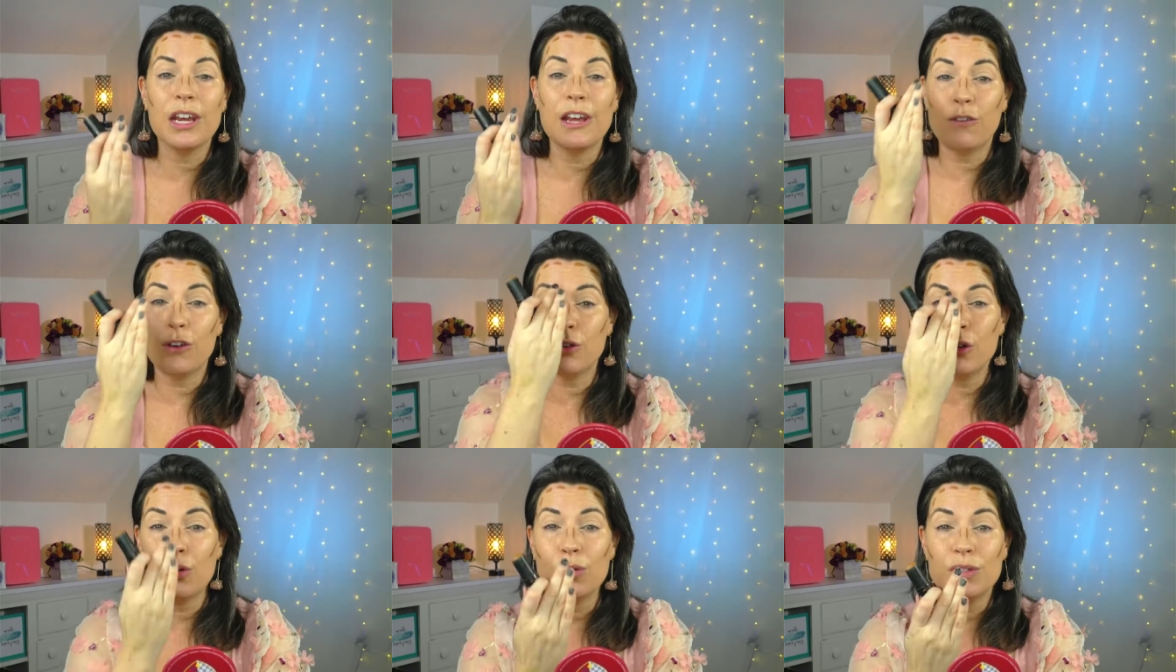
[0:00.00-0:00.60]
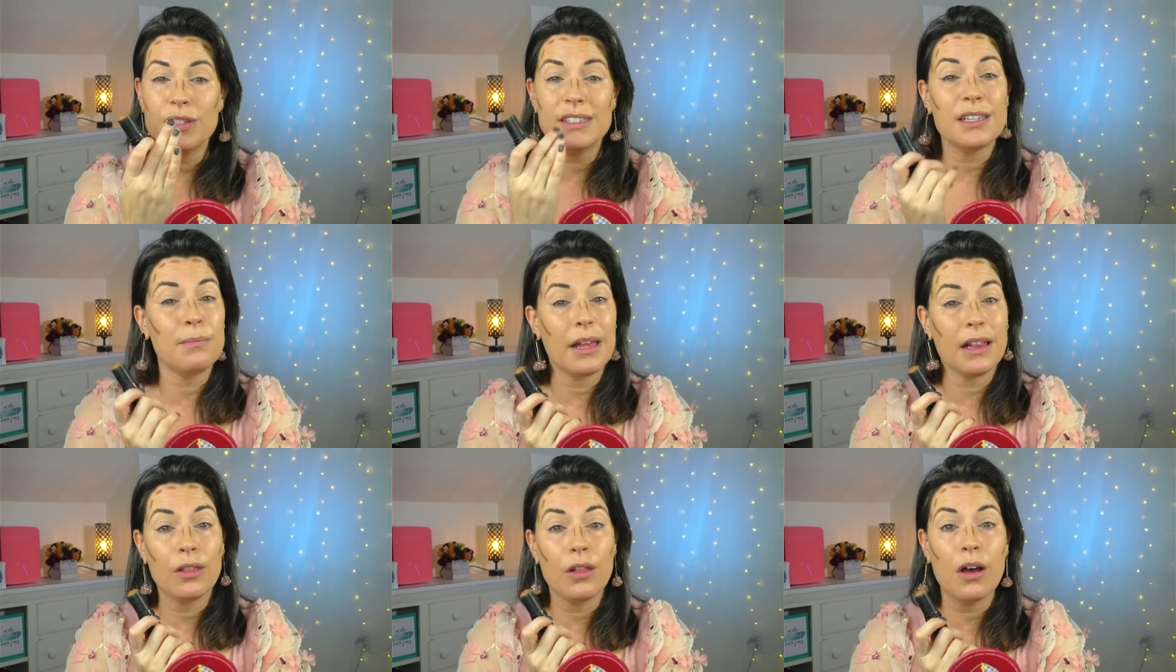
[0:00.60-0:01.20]
If your nose is a
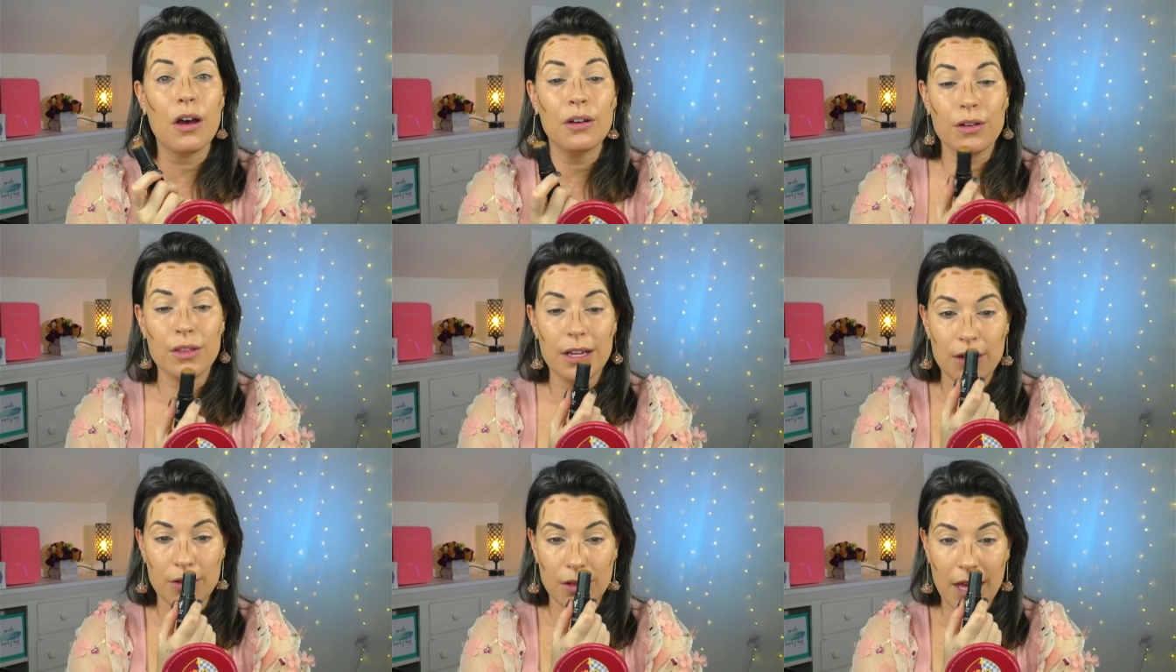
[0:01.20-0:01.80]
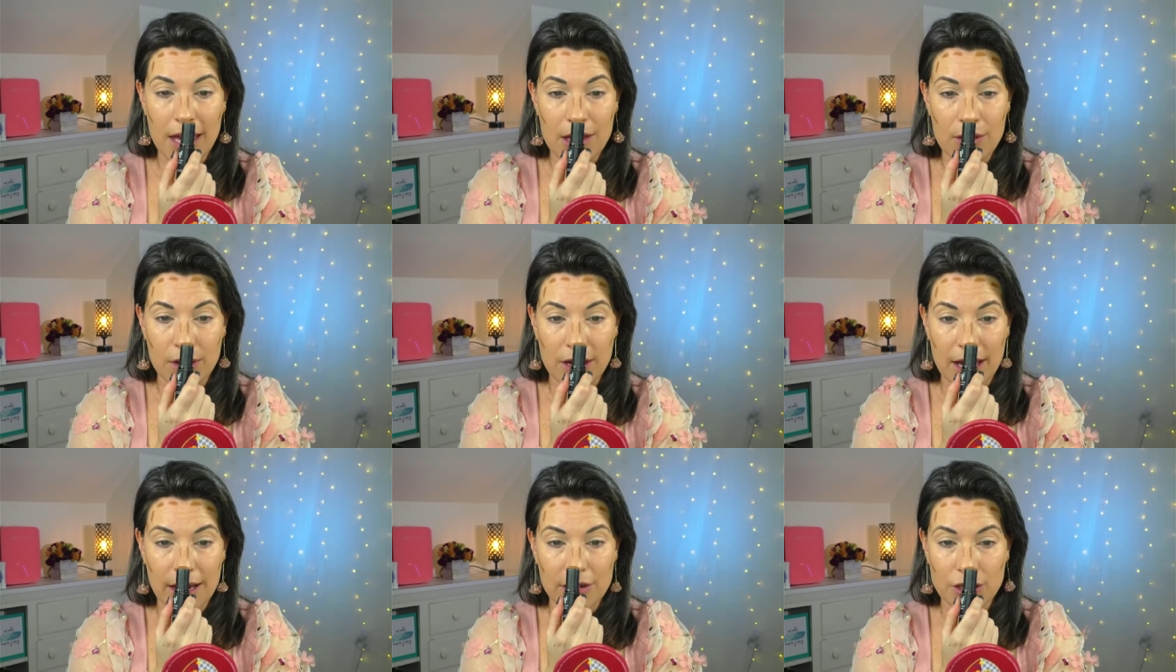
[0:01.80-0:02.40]
bit longer than you'd like, you
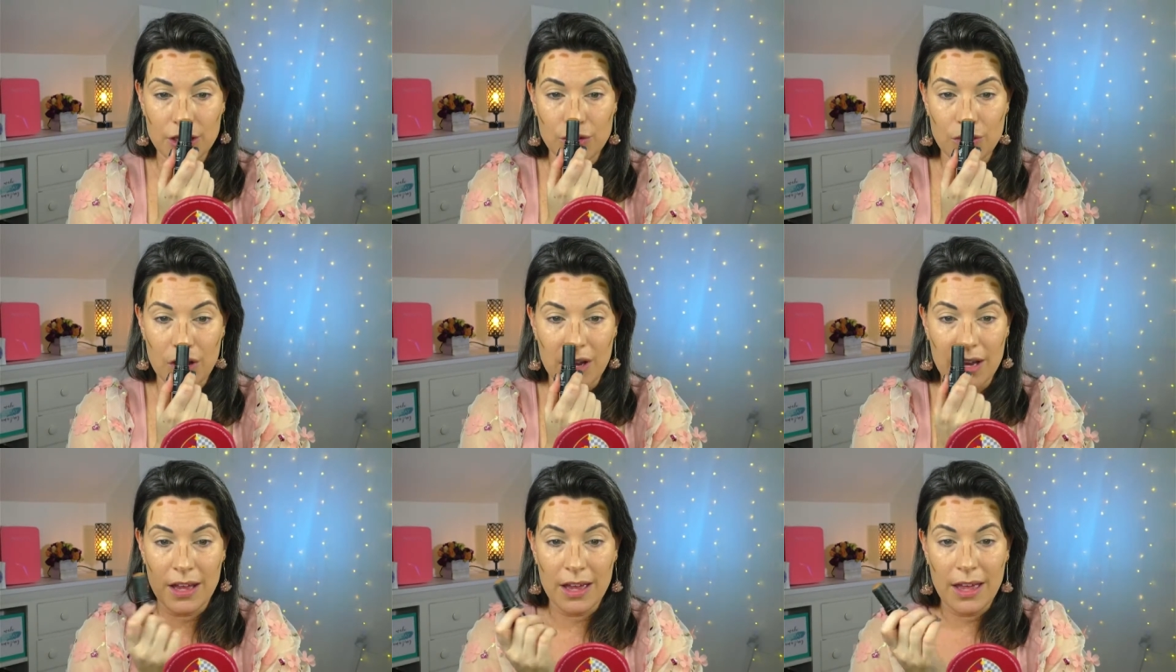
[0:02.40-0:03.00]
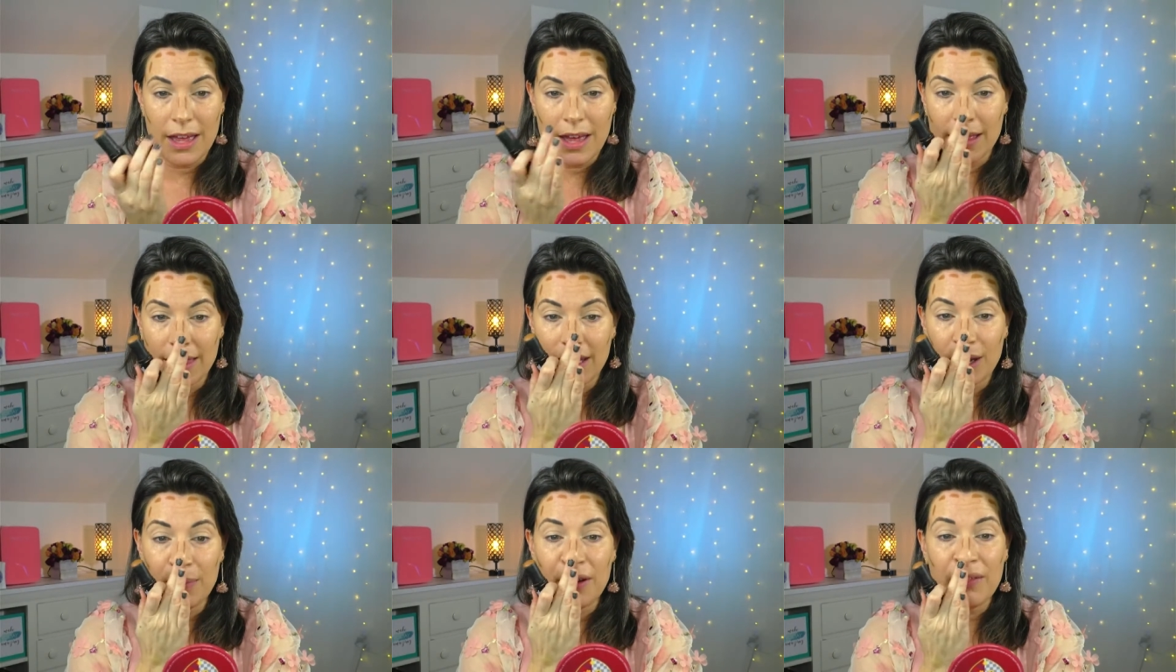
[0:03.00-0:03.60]
can actually draw a
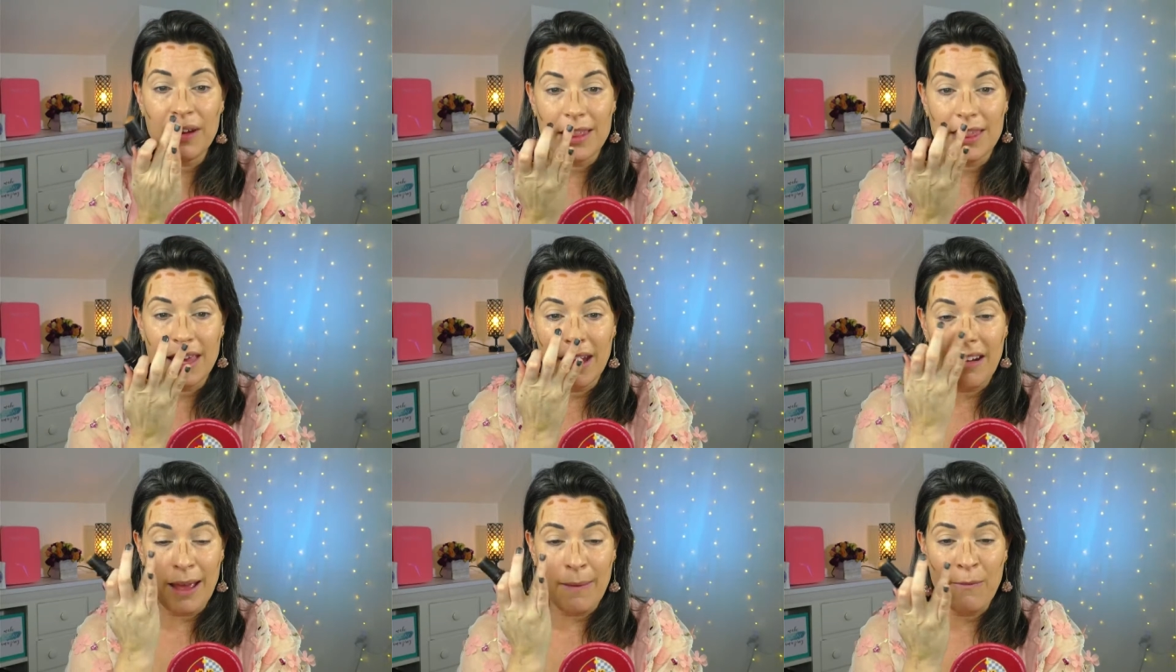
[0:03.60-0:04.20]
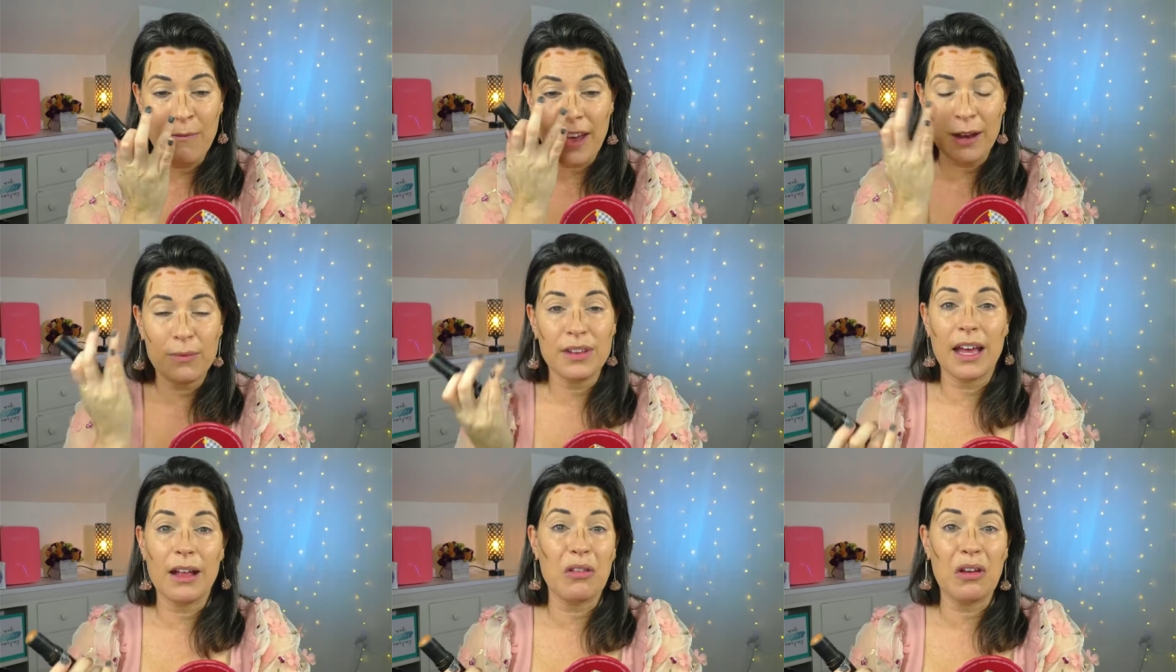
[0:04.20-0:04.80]
little bit right there. I'm fine
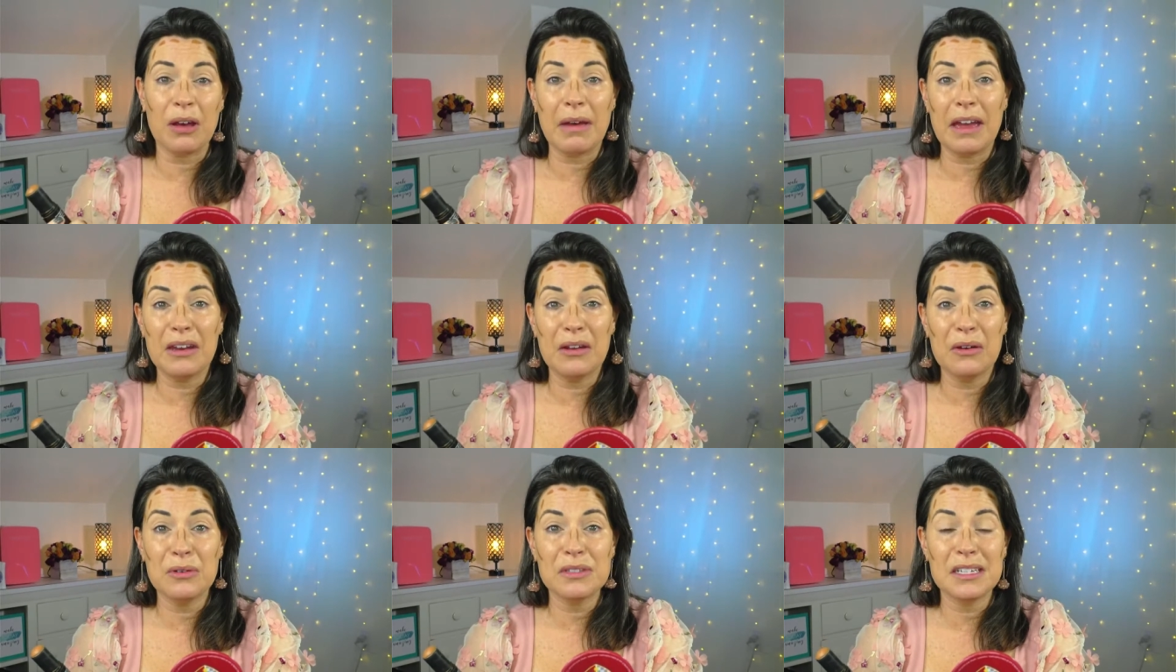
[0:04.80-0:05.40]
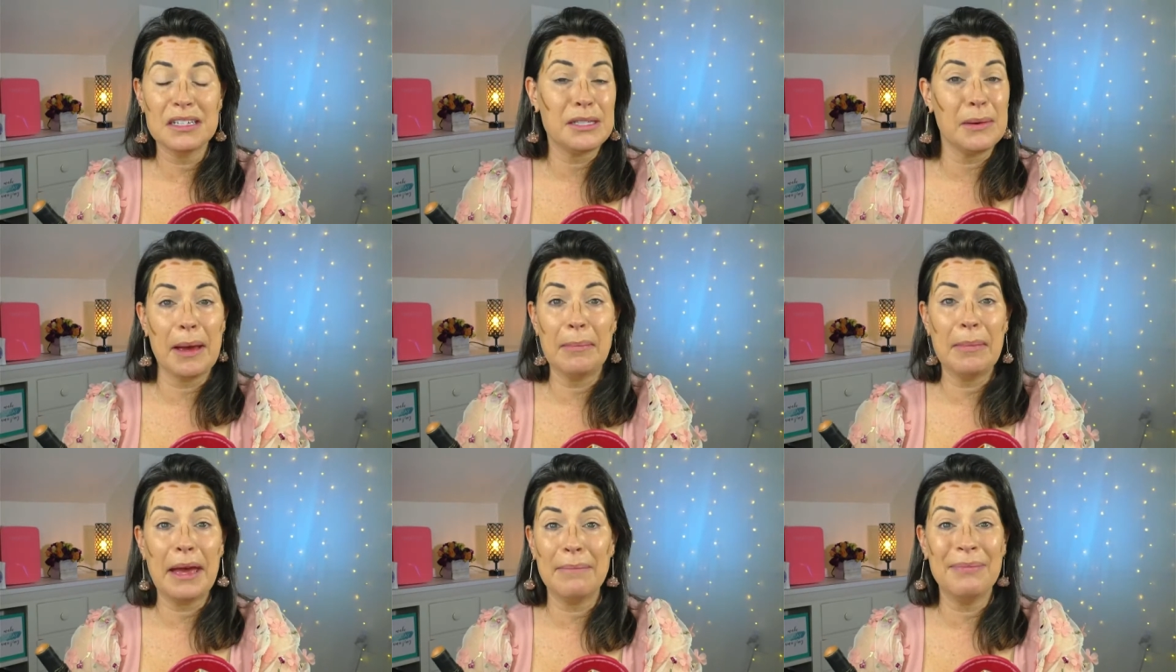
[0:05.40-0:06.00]
with how long my nose is, so
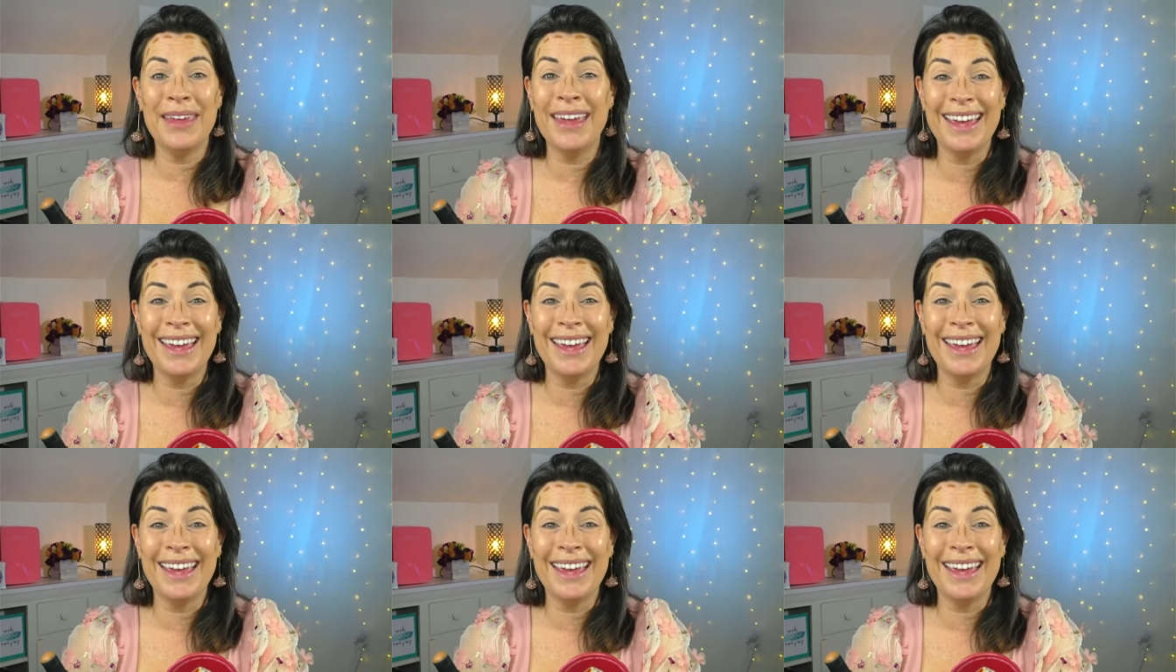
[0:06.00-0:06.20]
I'm not